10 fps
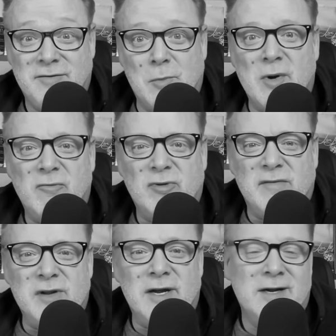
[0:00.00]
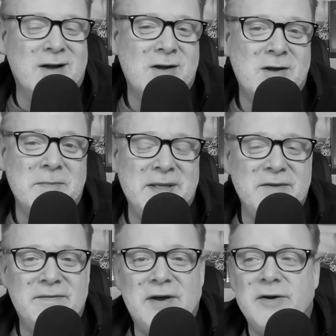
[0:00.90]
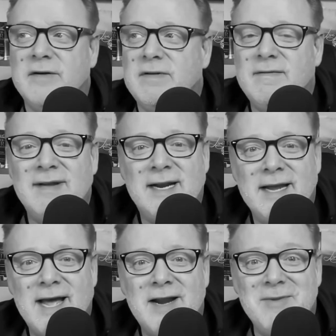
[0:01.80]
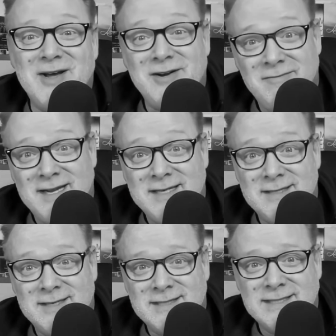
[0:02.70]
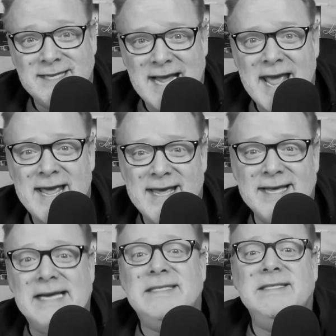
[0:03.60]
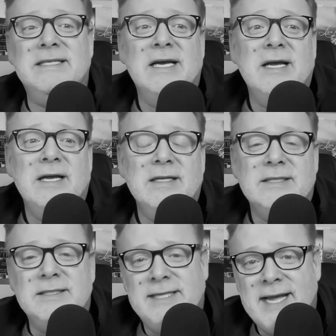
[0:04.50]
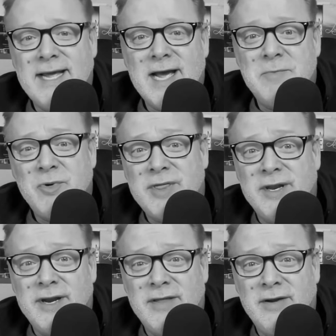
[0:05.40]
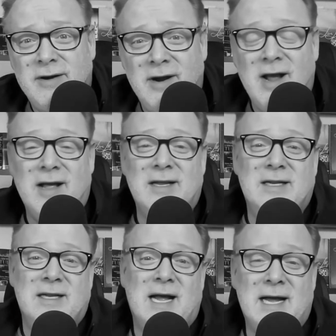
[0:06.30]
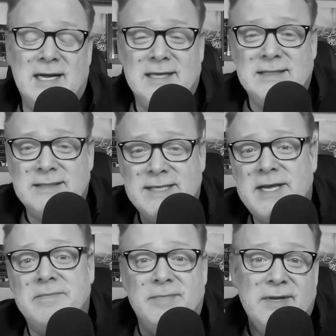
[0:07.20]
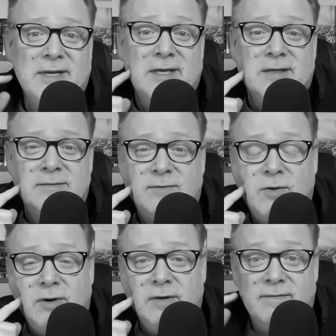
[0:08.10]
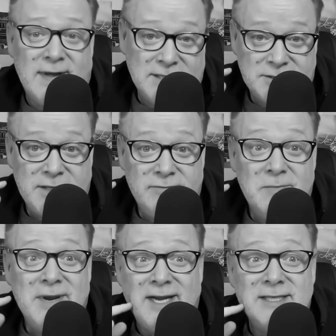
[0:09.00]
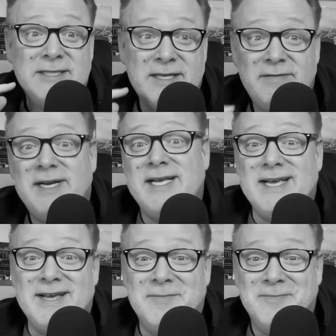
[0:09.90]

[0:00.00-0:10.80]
RevPrep.com and the founder of Live Light Academy on livelight.ca, and today I'm with another tip for fasting from negativity.